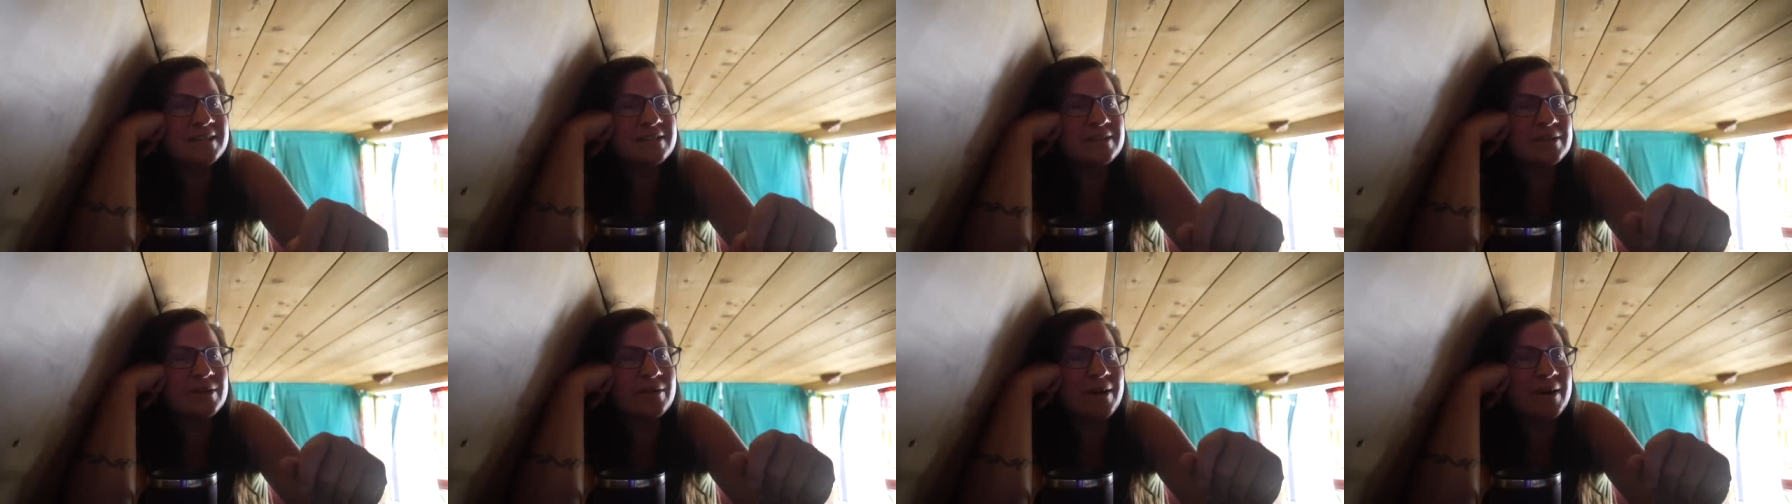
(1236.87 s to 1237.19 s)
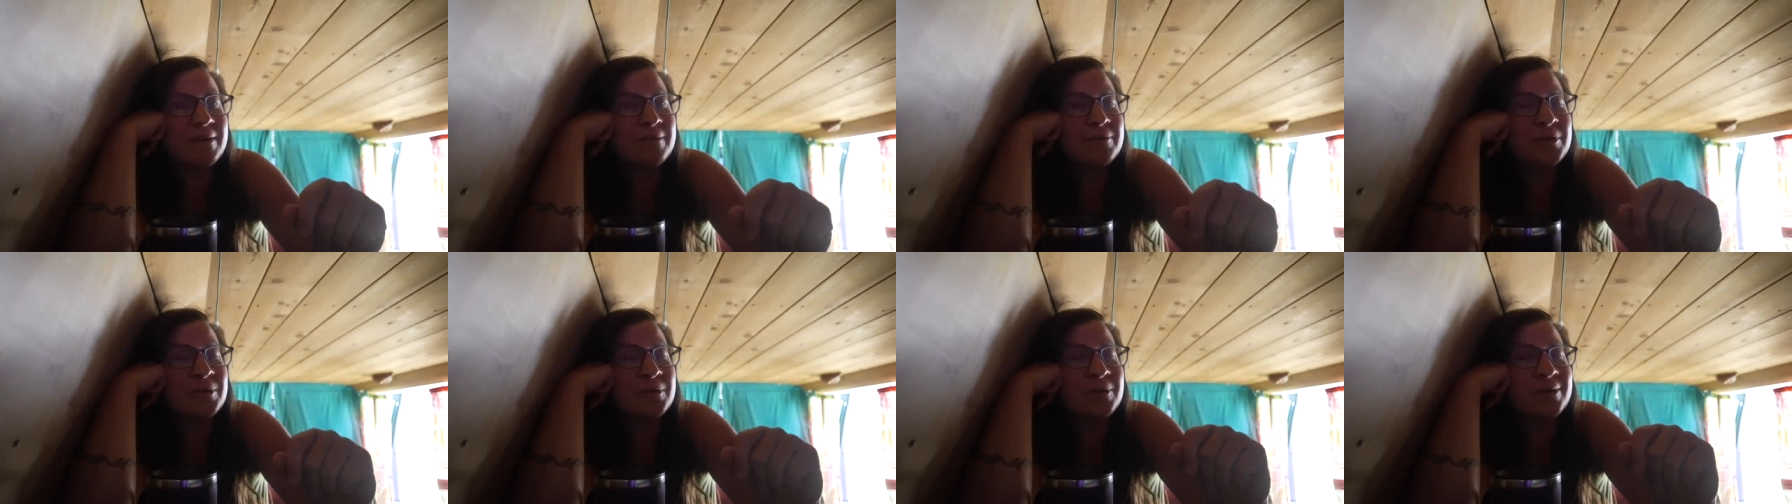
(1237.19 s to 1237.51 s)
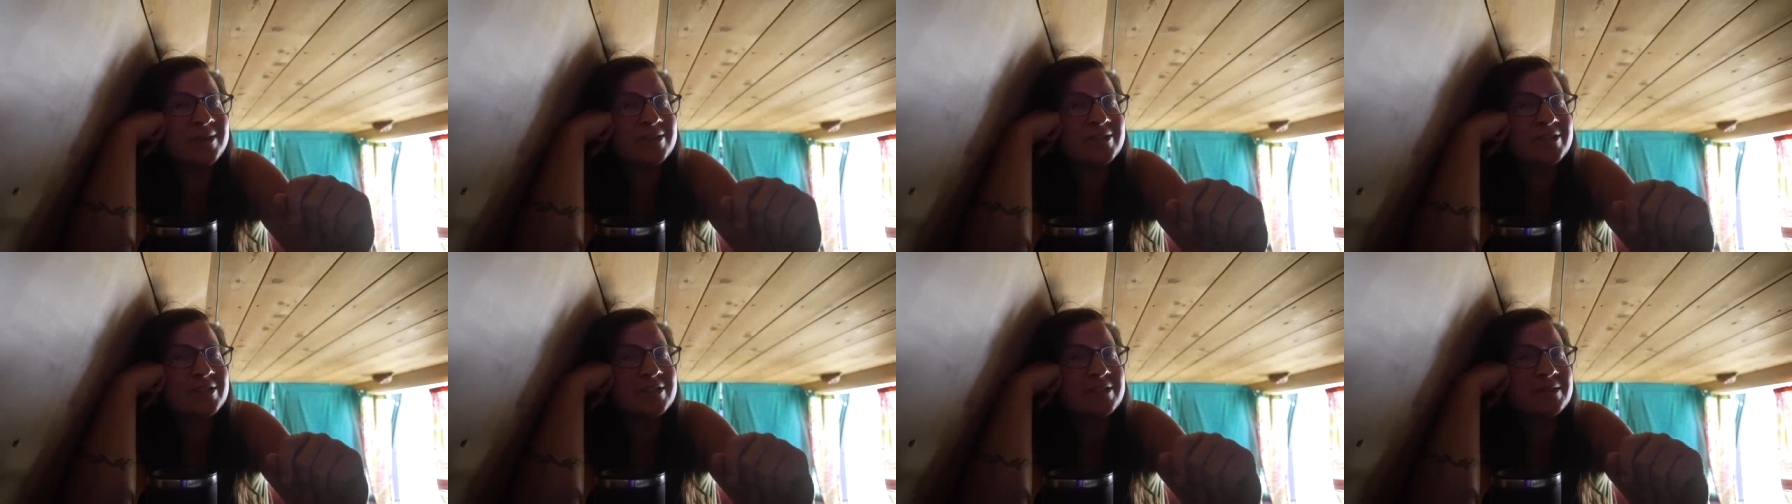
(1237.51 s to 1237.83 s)
so I'm gonna
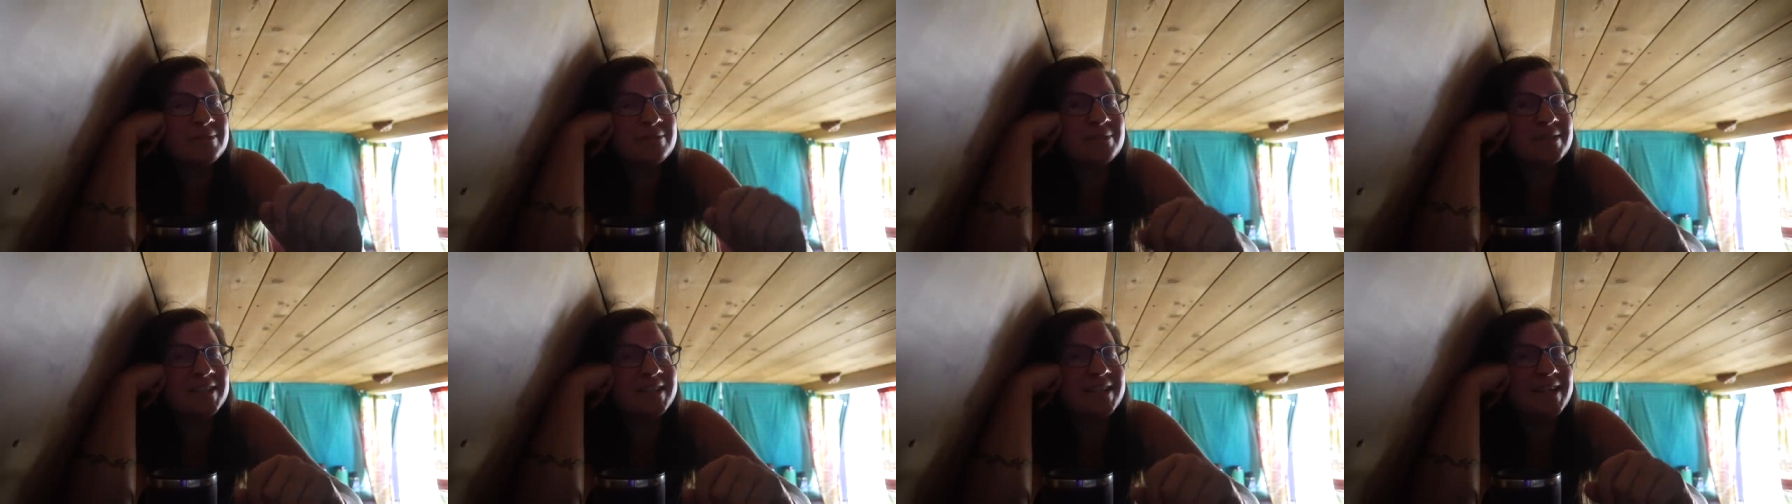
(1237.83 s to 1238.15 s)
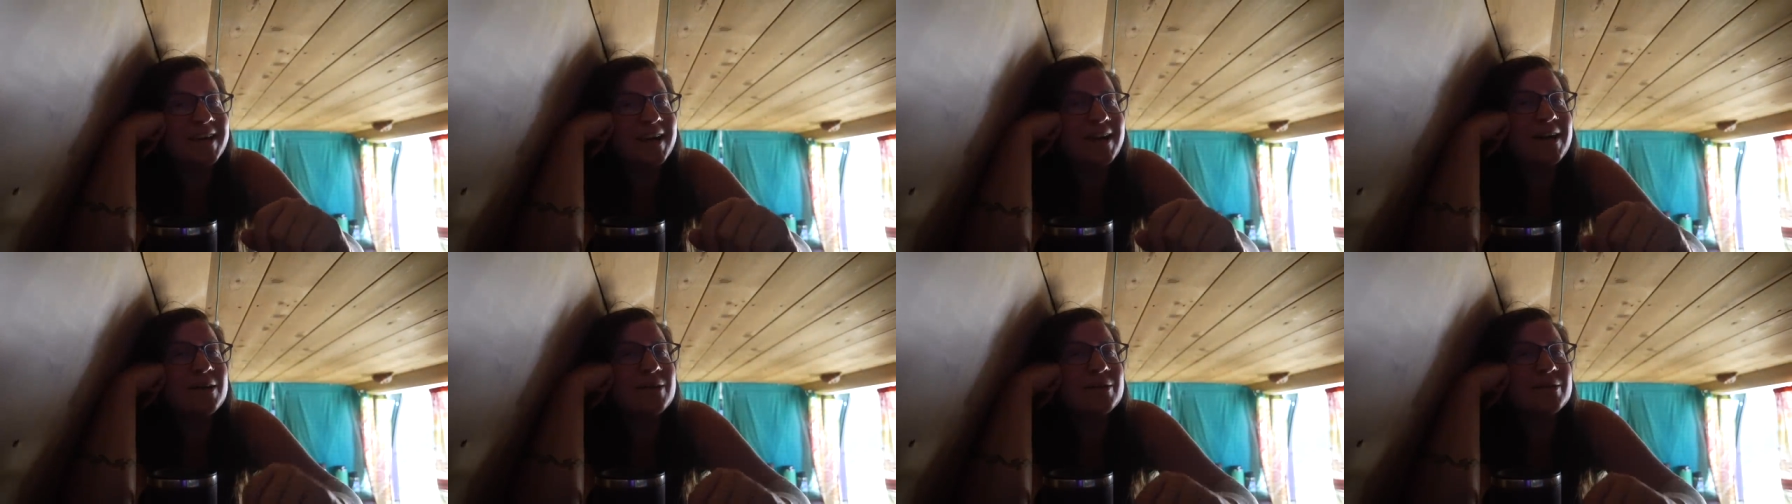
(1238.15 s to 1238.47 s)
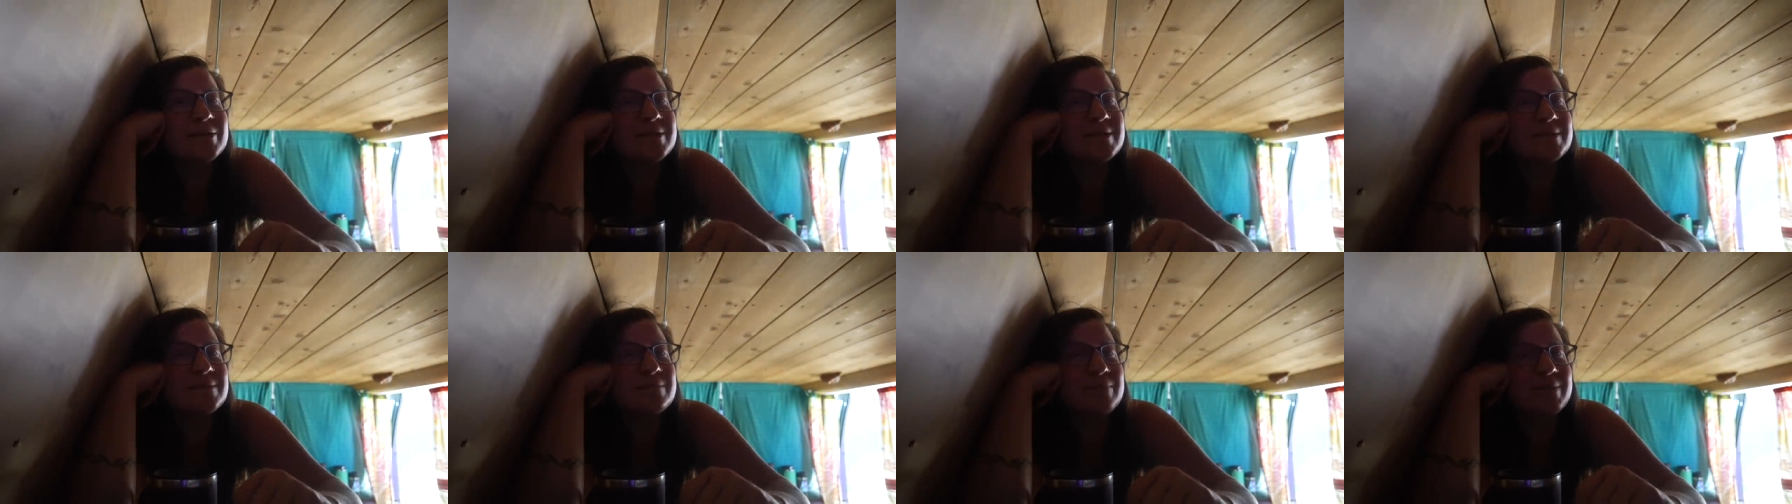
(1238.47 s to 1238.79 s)
watch somebody
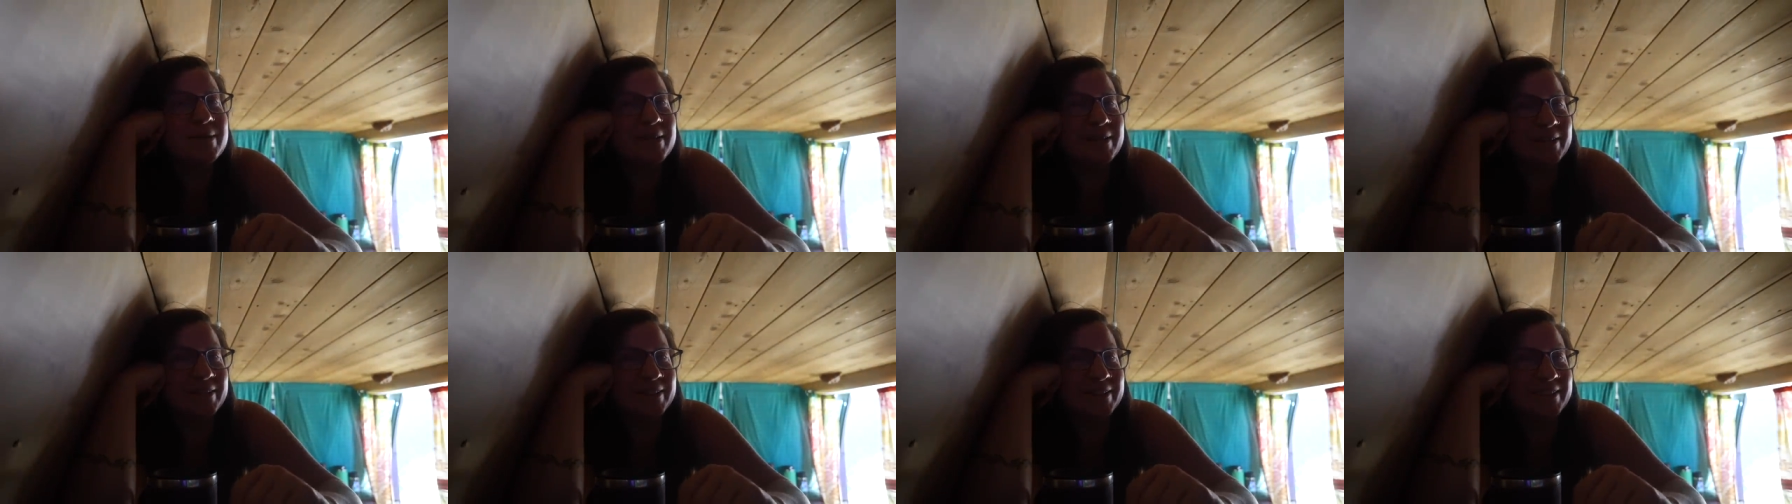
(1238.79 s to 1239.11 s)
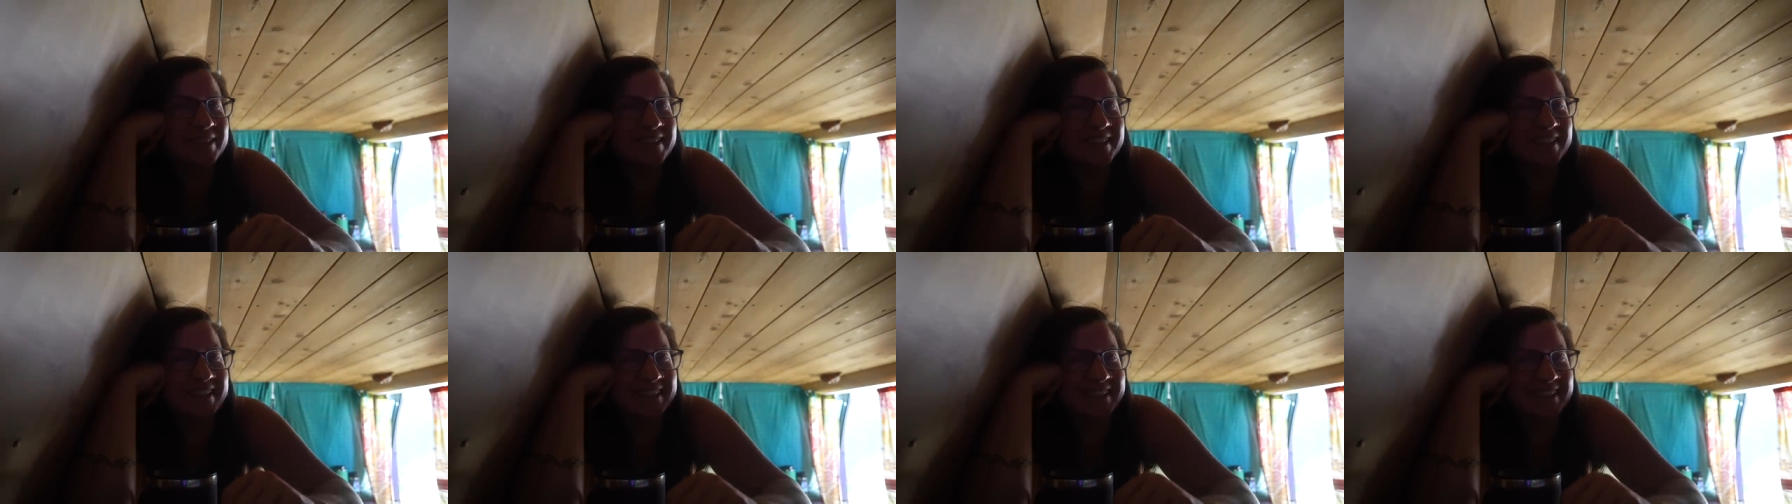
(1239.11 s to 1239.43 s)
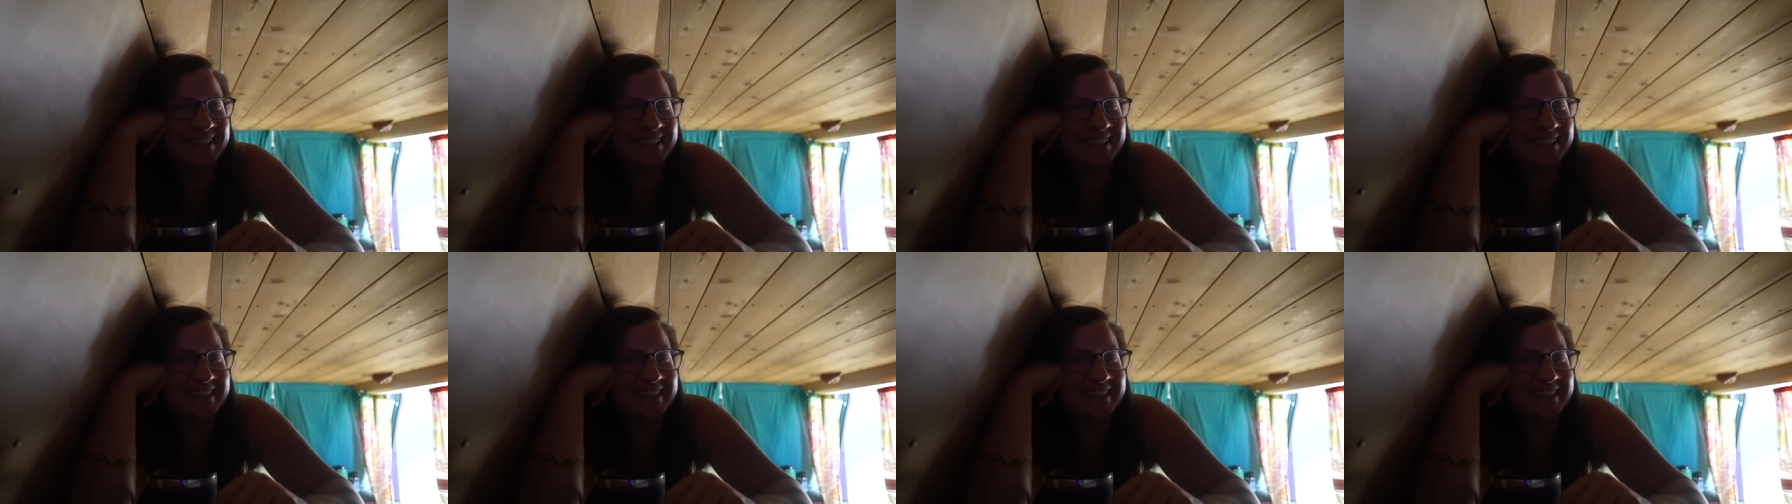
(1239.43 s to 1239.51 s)
else build.